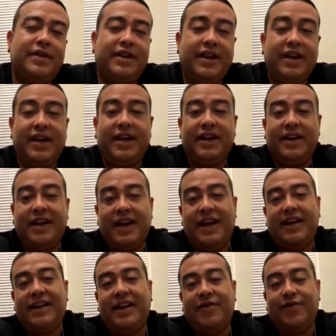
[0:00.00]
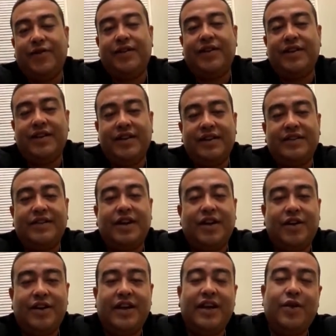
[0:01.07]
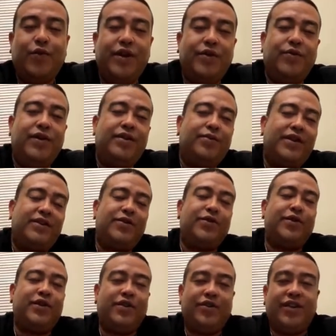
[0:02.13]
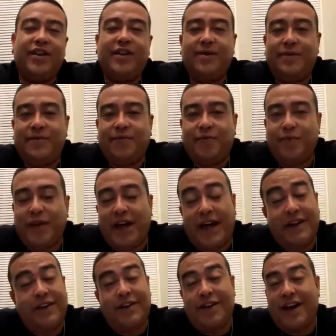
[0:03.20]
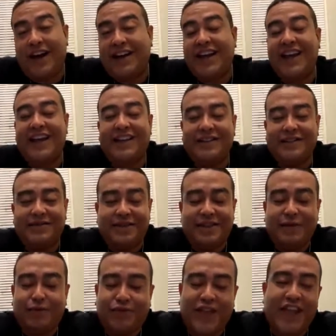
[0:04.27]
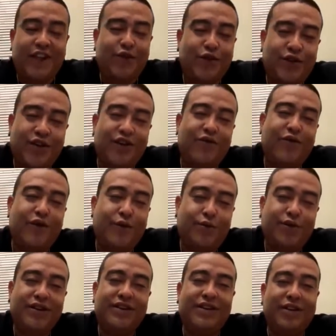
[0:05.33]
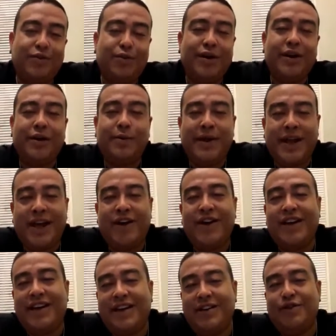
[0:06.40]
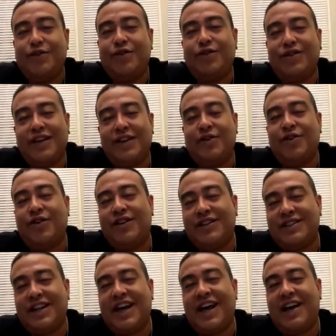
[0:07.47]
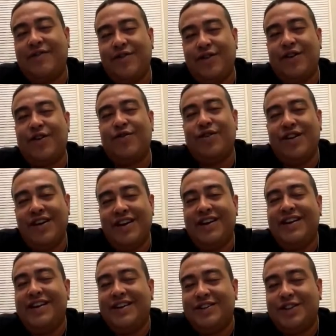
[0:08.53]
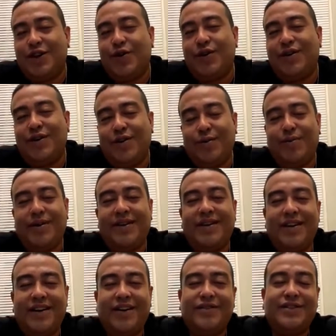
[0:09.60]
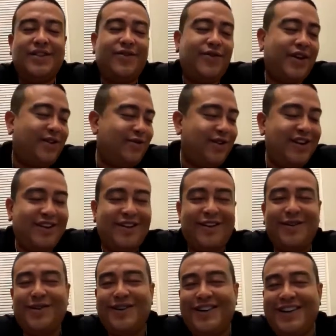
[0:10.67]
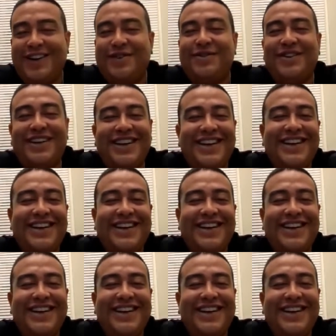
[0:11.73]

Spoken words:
Yeah, nah, definitely. So yeah, we doing our thing, but you know, I can't thank you enough for bringing me out here. You know, getting on this live. You know, showing a little bit of love to Federico. You know.